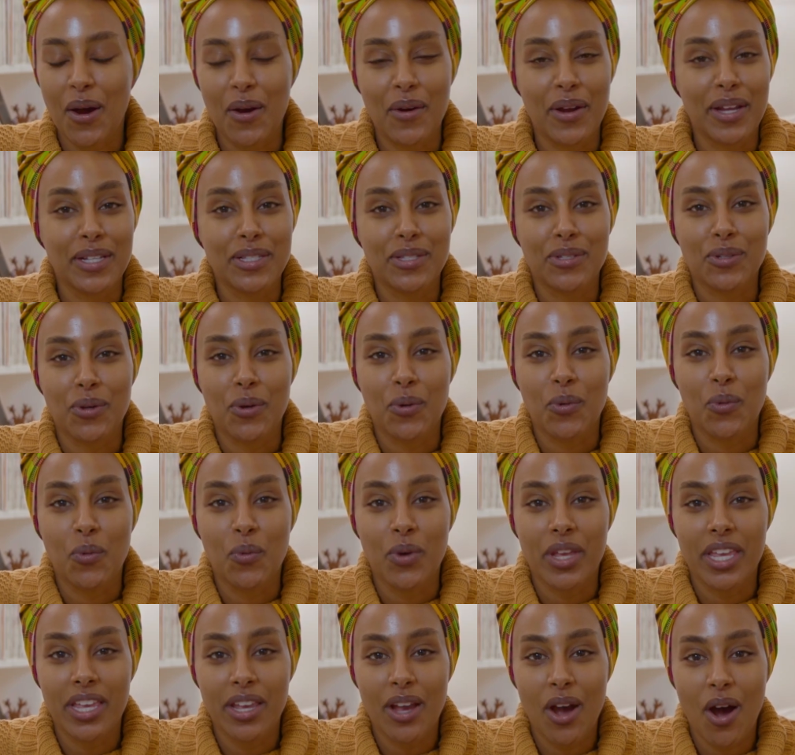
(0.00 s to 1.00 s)
All right, so
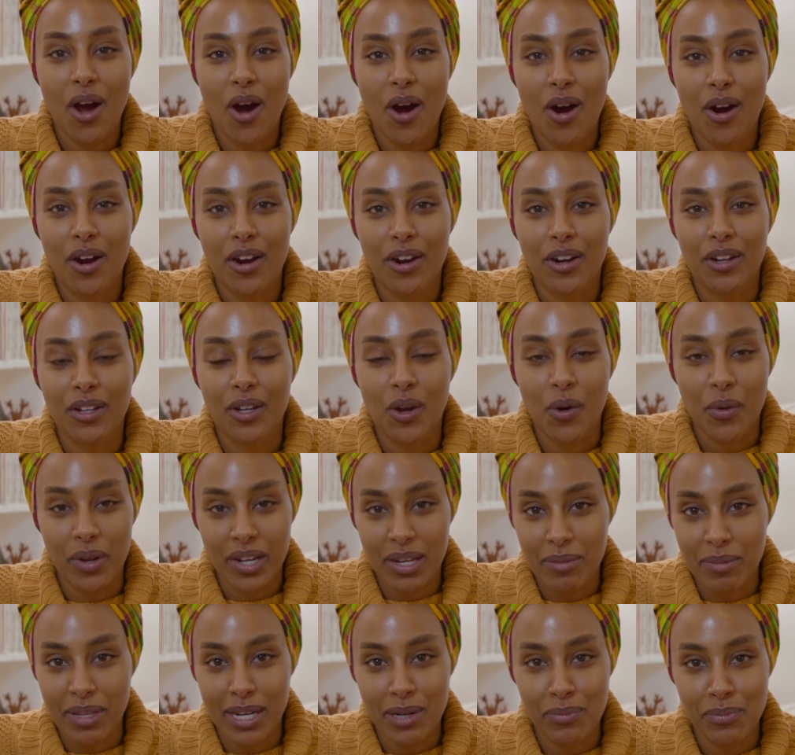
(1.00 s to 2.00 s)
we are
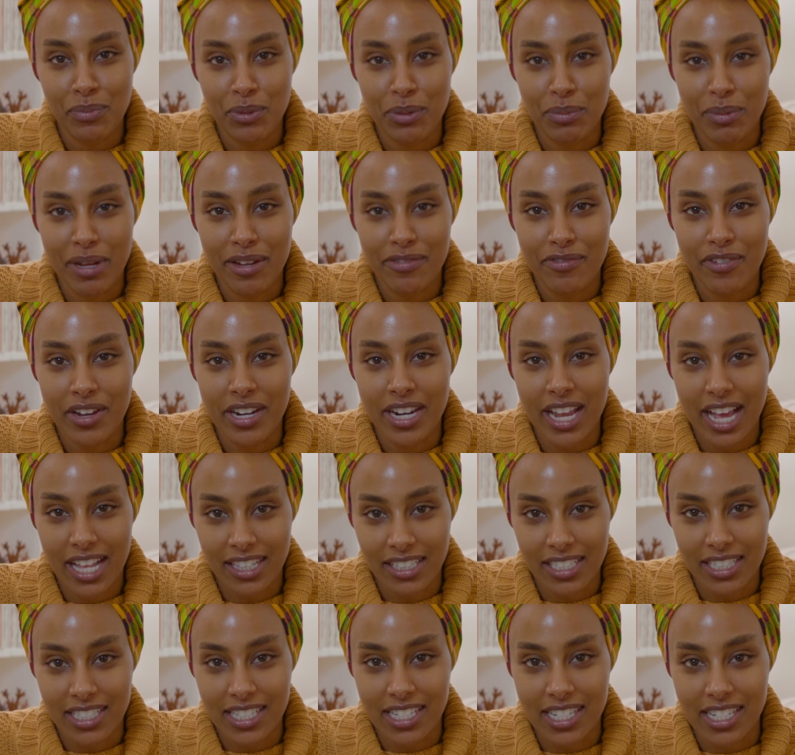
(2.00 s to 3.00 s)
going to meet up with my friend
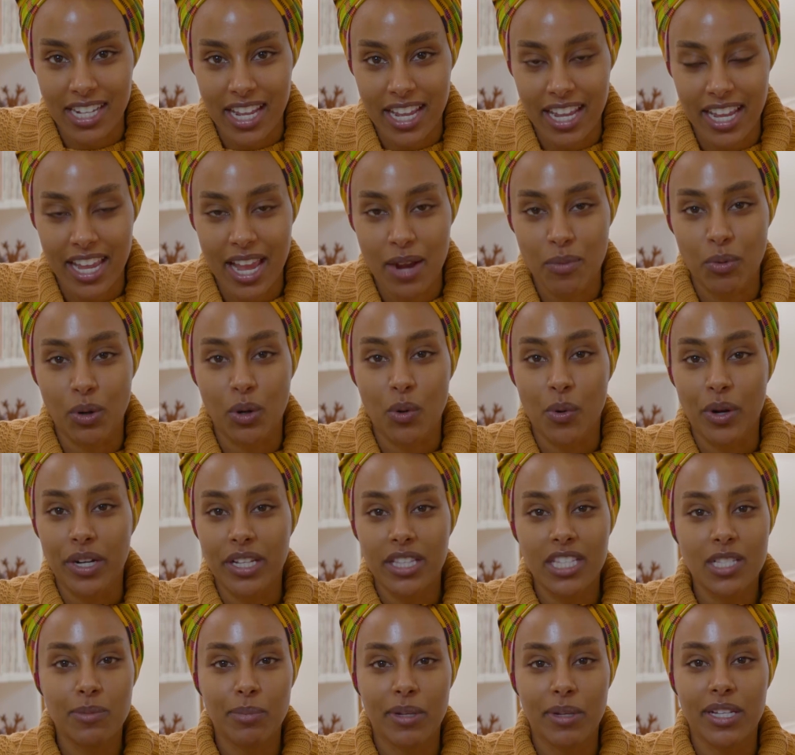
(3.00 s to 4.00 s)
Ellie today, and we're going
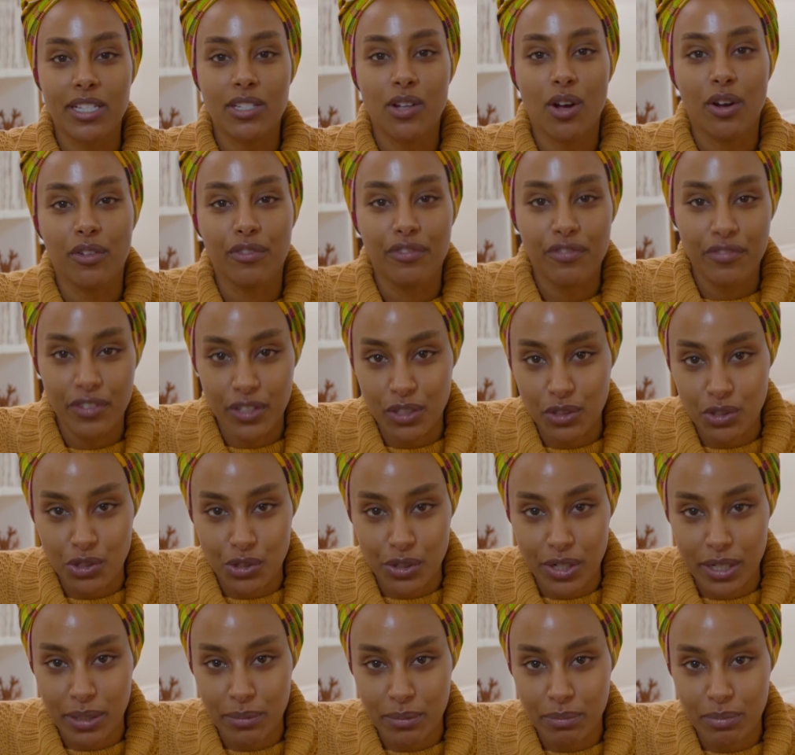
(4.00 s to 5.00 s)
to this place called
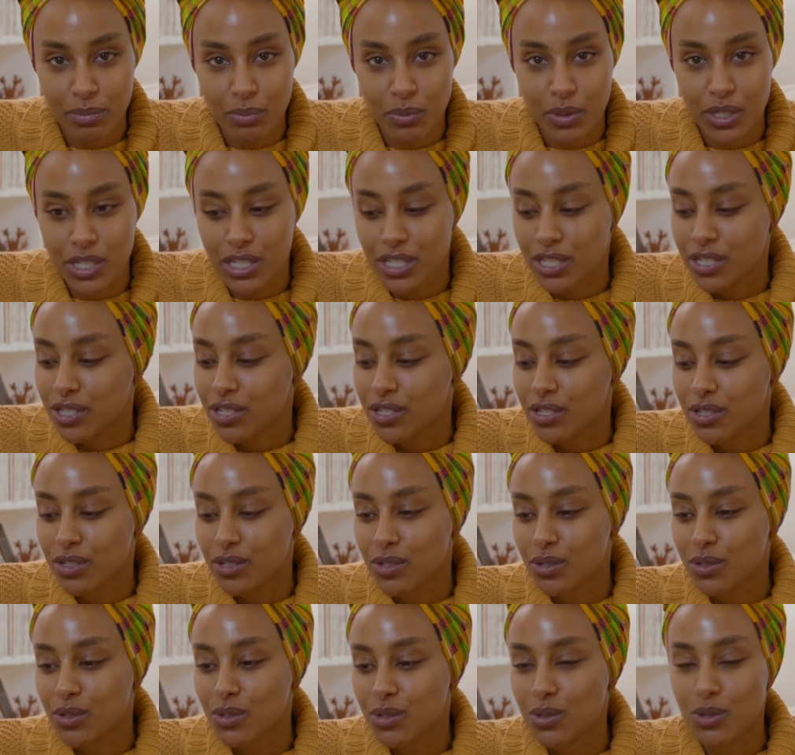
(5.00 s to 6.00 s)
FieldTrip, which is
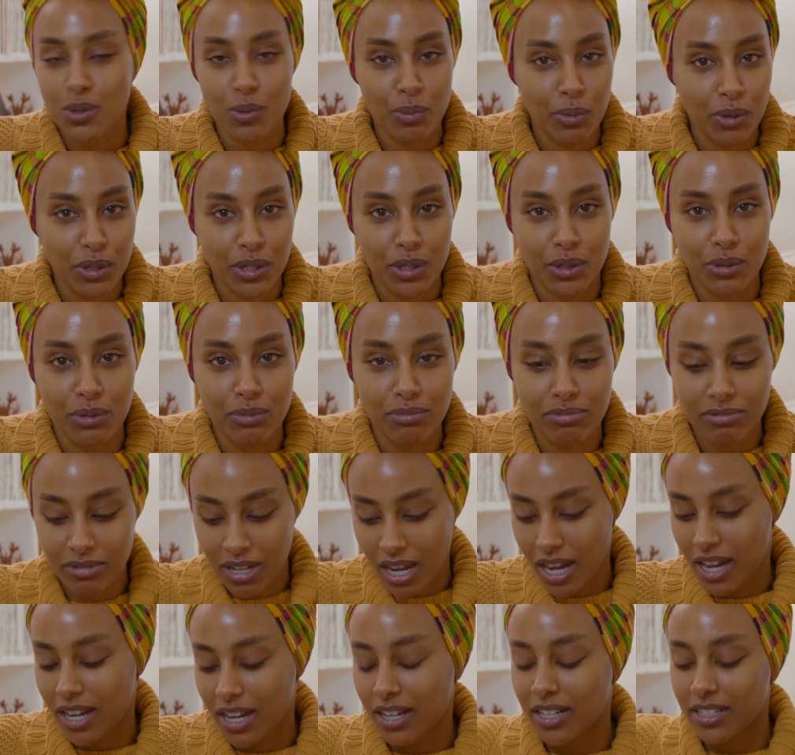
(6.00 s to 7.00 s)
super cute.
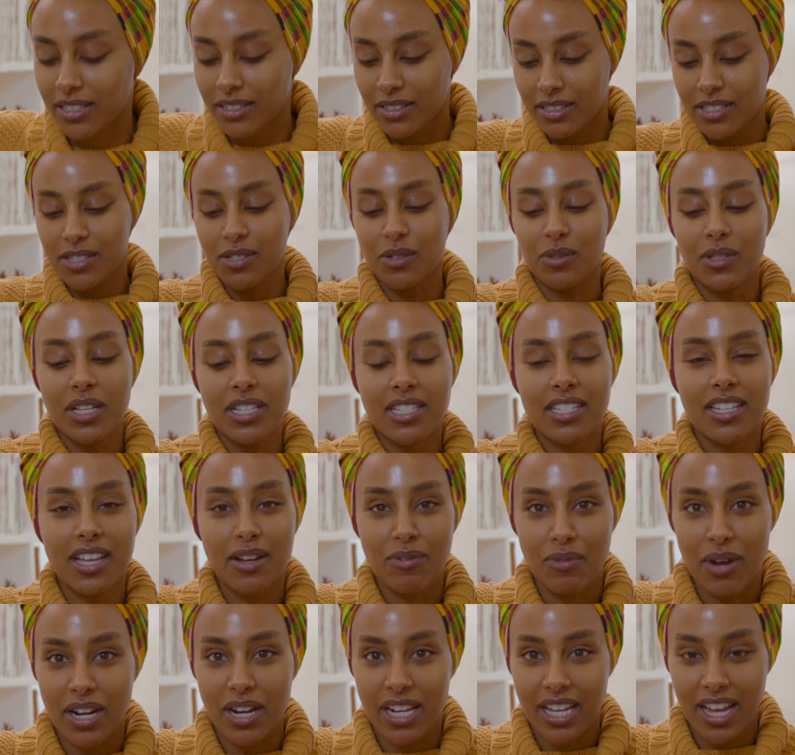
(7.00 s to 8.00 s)
So let's
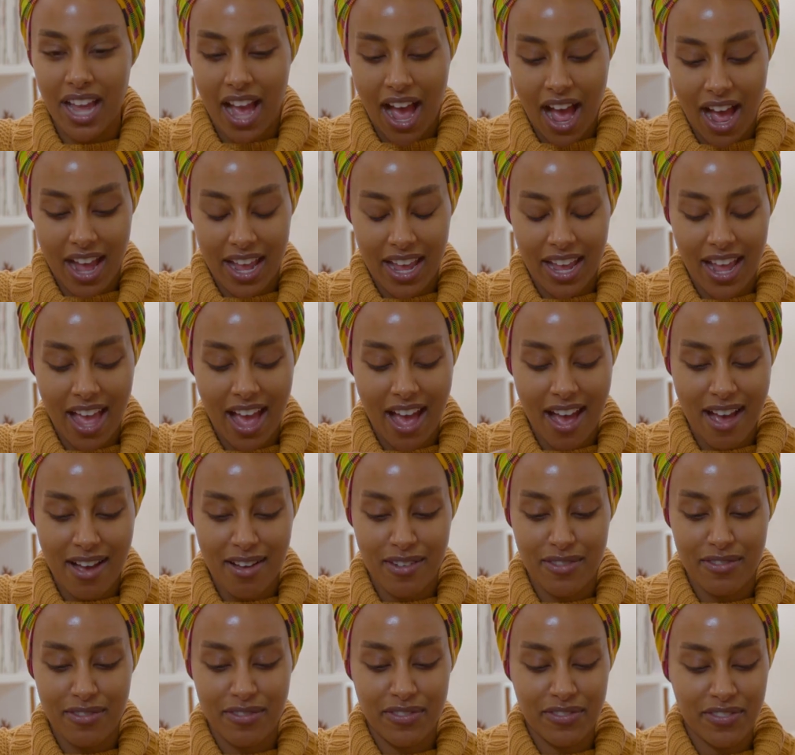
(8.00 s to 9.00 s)
get ready. I
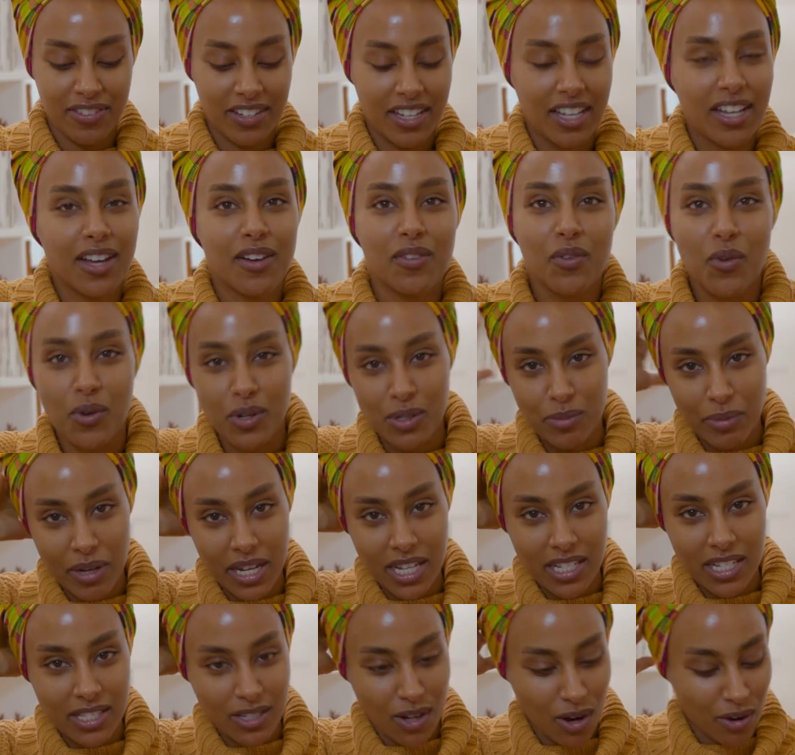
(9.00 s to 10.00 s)
have, of course, my
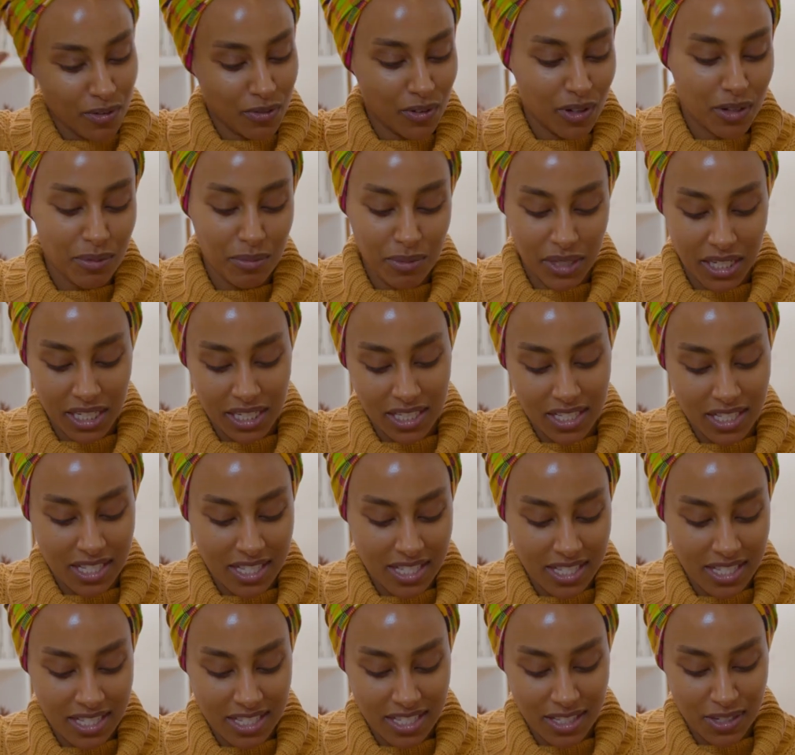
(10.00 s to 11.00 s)
headscarf on
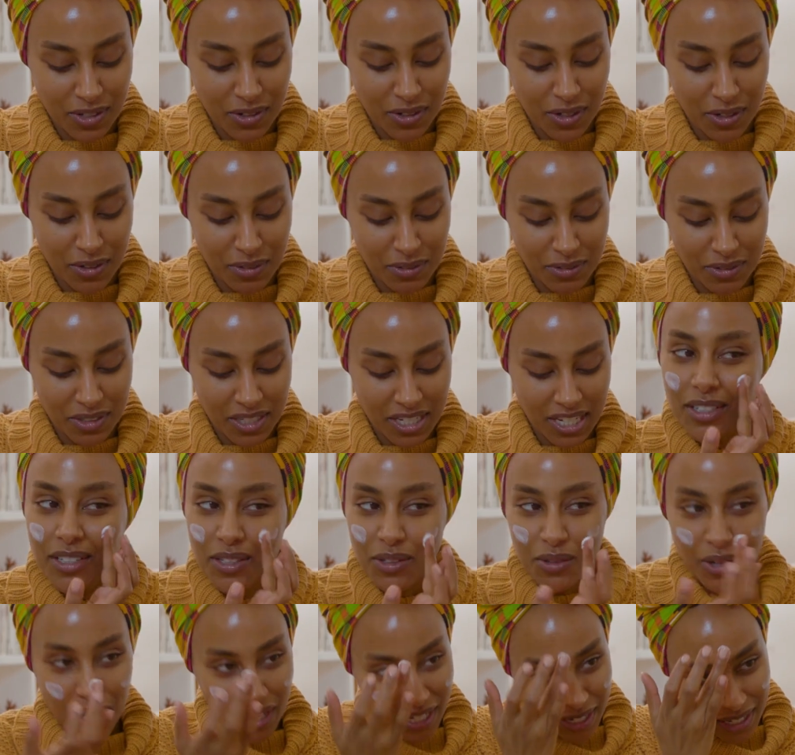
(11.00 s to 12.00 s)
because, you
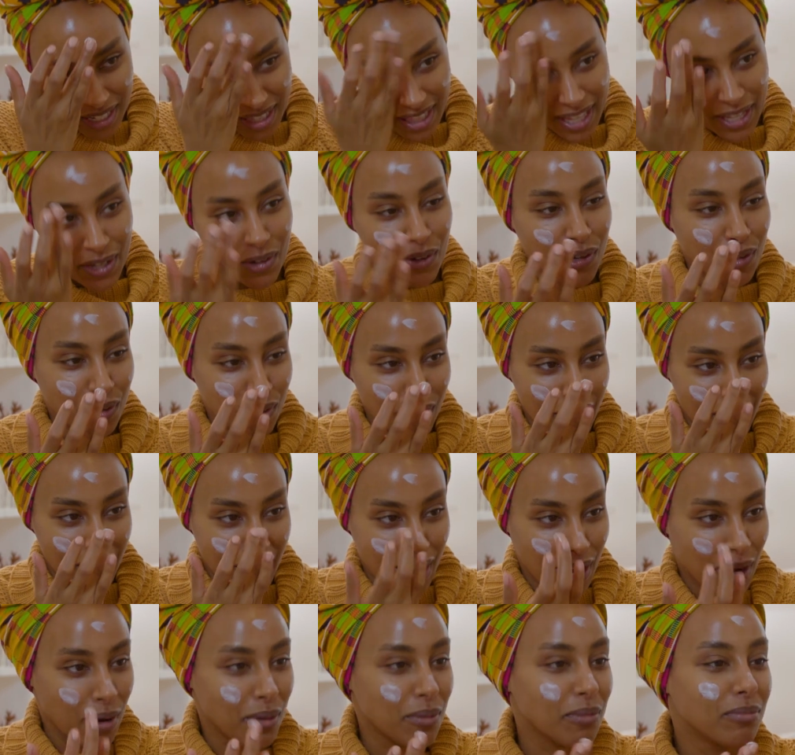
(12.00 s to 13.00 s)
gotta let your
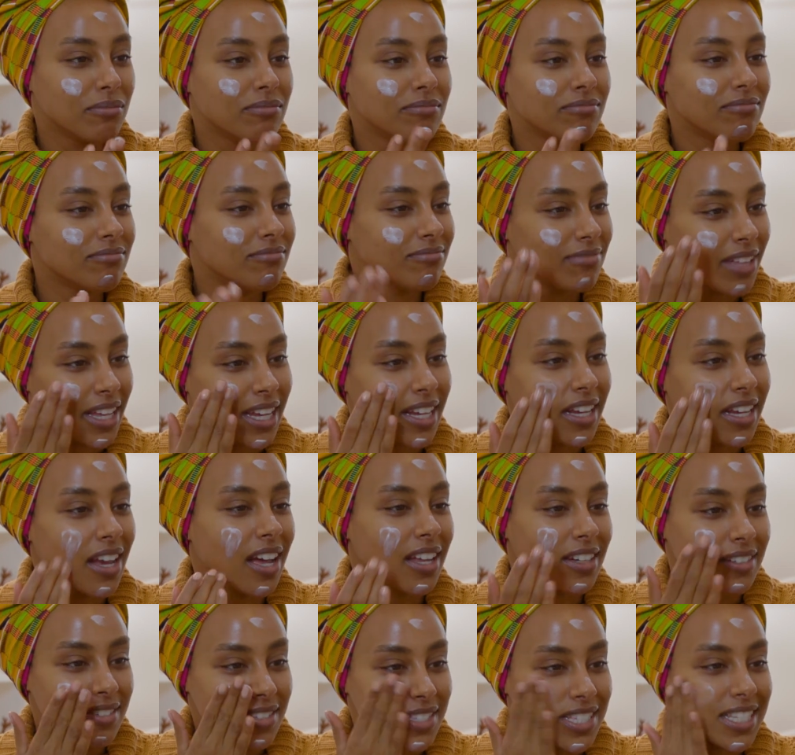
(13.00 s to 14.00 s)
hair like
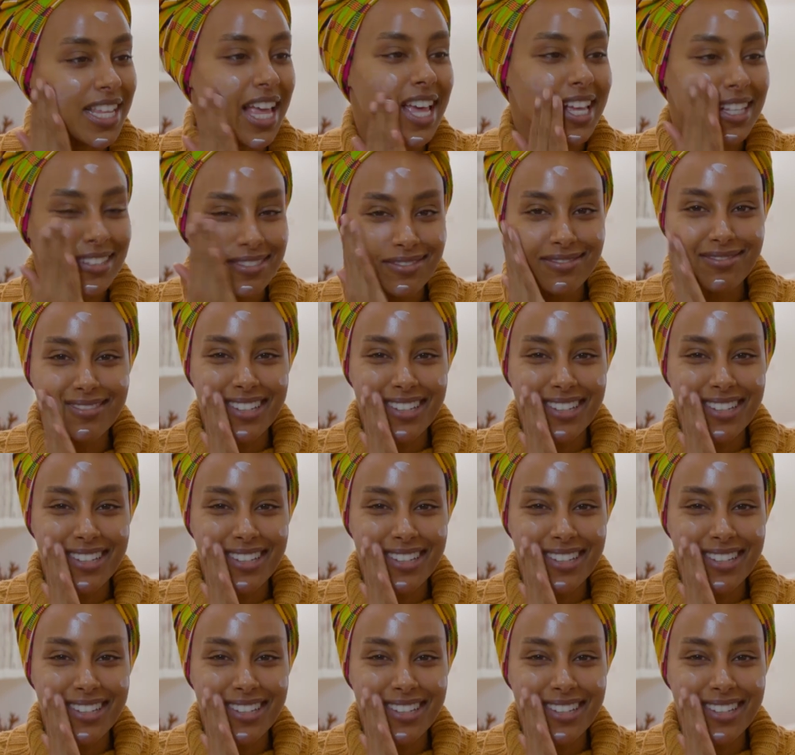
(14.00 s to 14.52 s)
kind of set,